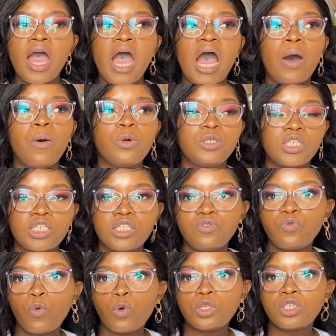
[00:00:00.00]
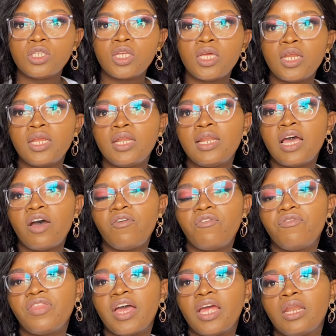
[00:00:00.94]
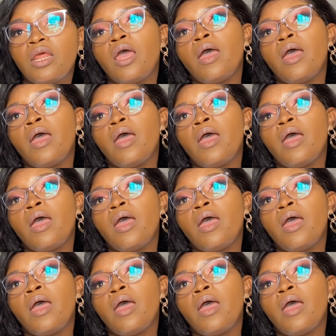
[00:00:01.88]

I was just fortunate enough that